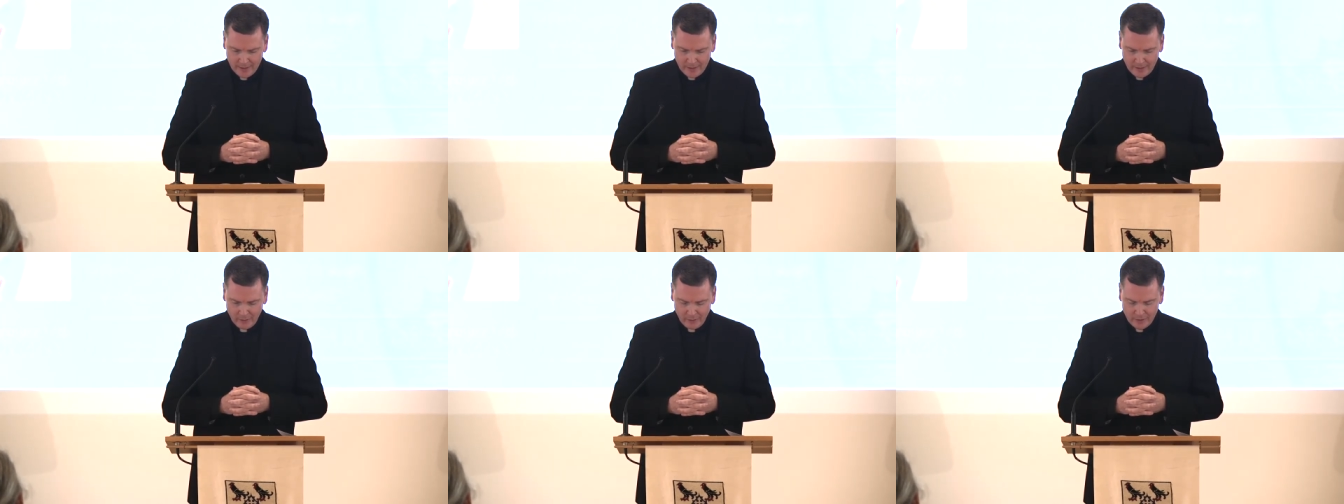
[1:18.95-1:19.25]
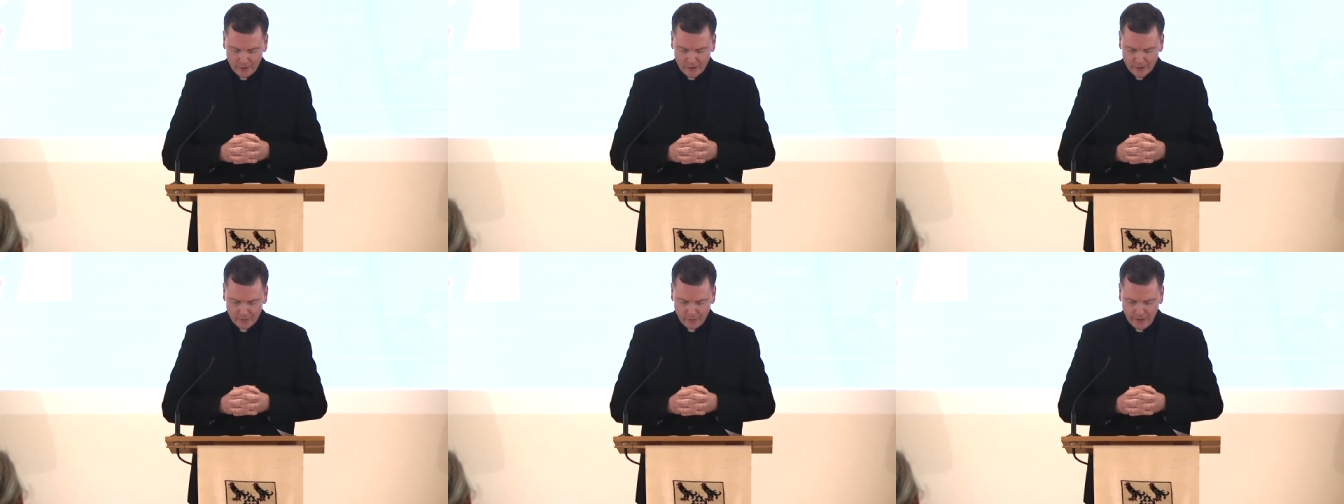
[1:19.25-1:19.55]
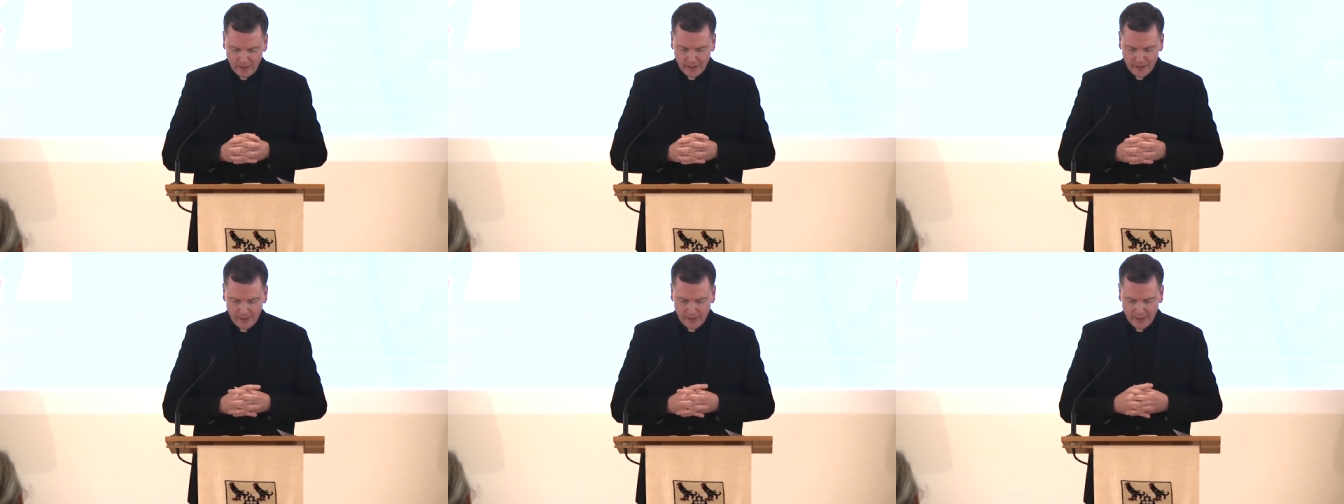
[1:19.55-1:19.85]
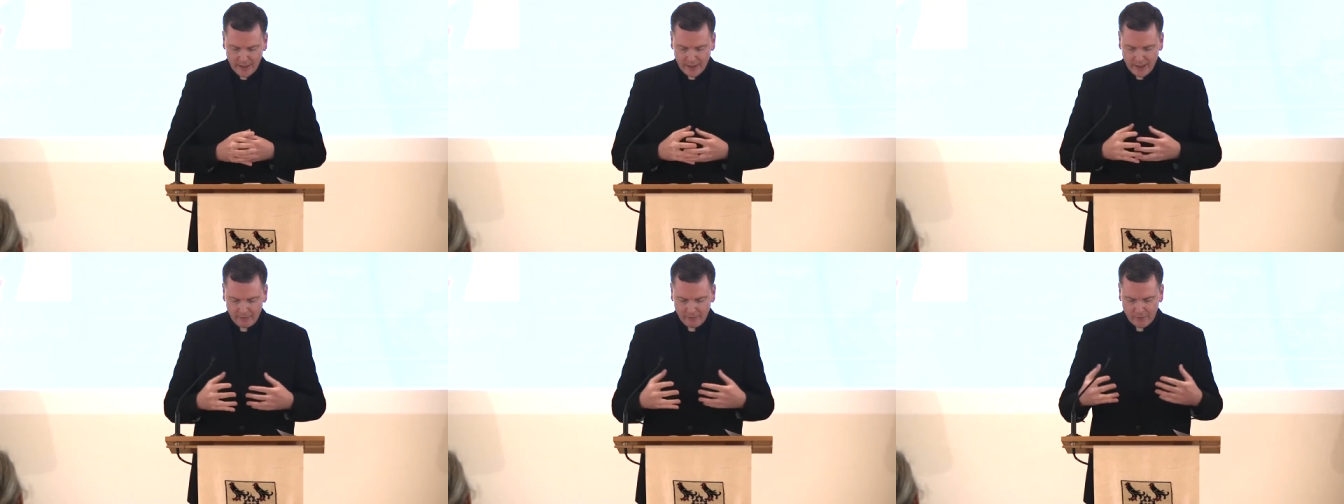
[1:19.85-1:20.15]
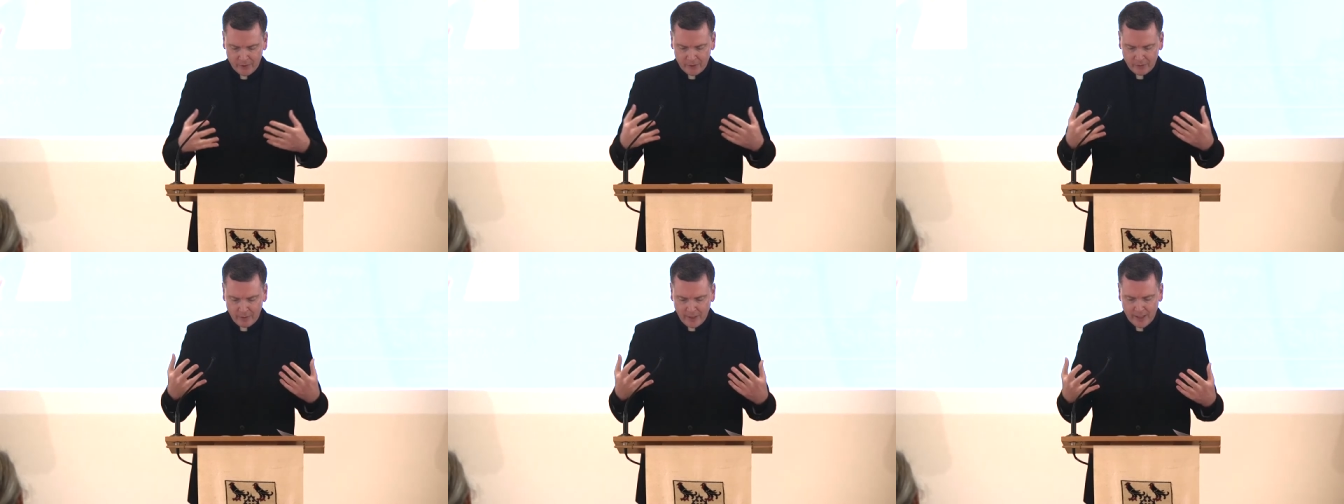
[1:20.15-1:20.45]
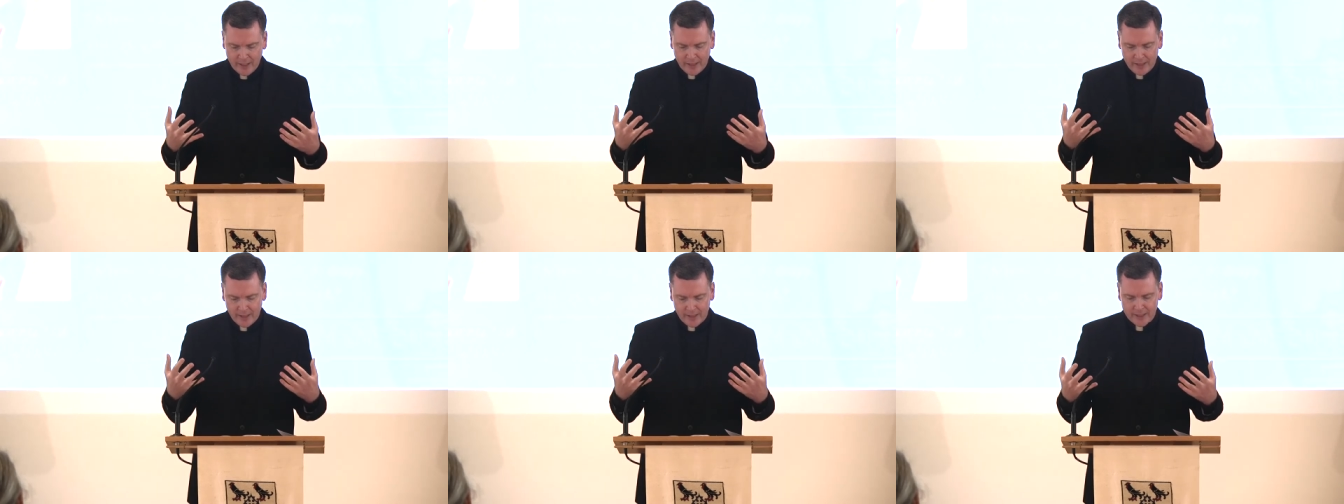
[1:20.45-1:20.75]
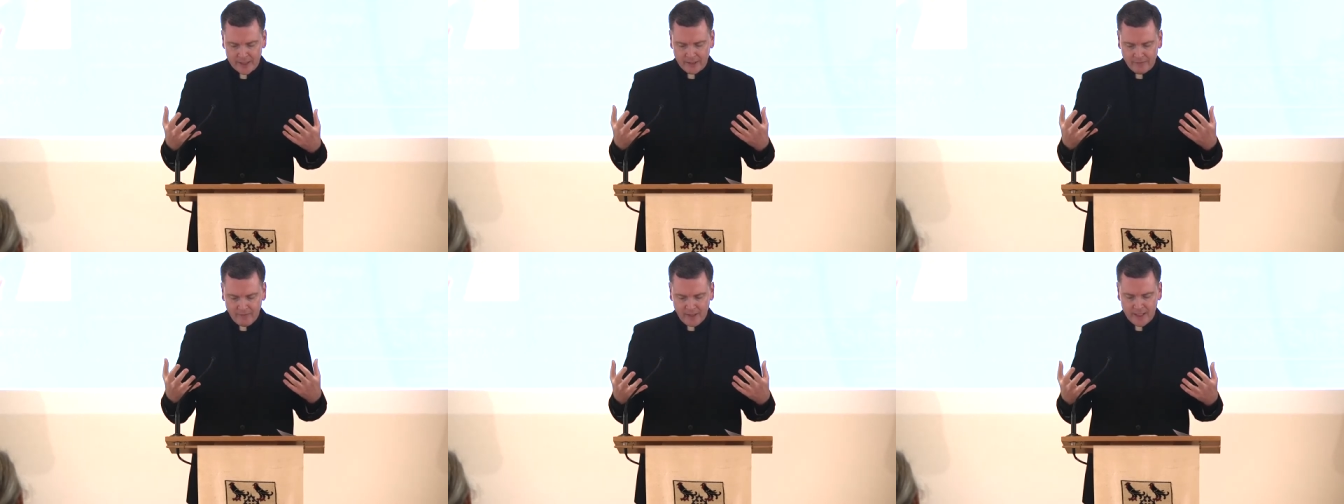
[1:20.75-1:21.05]
uh, which is really an effort to
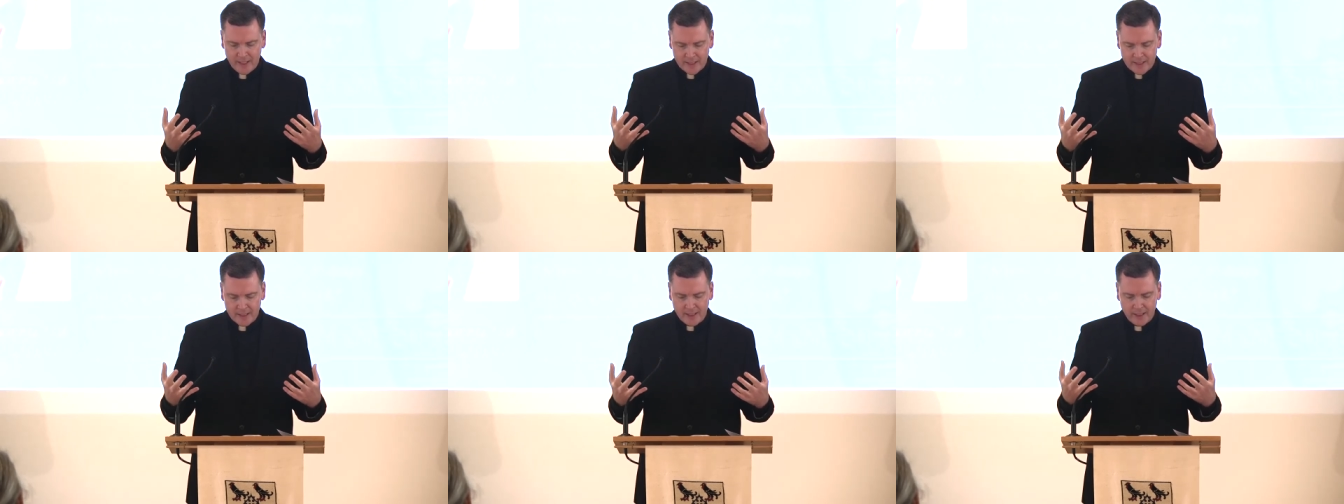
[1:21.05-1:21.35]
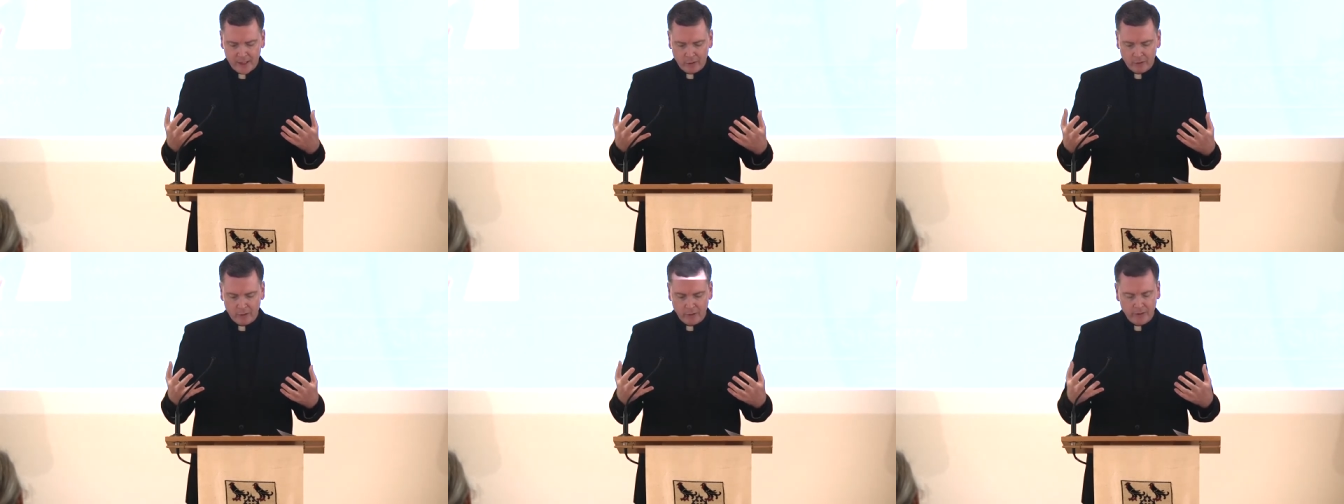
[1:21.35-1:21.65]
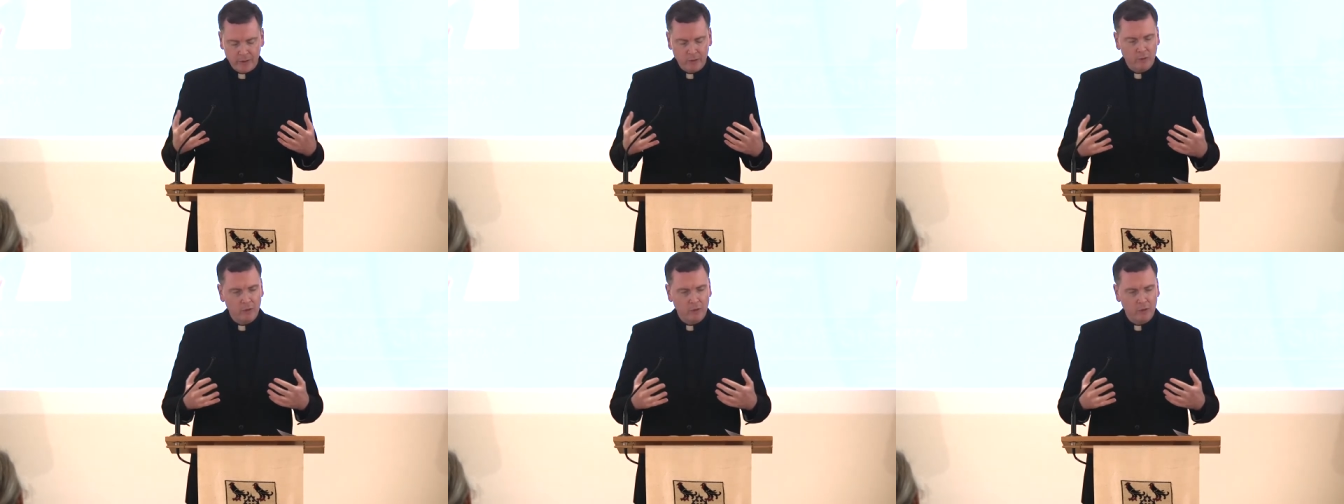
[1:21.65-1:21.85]
recognize the finest literary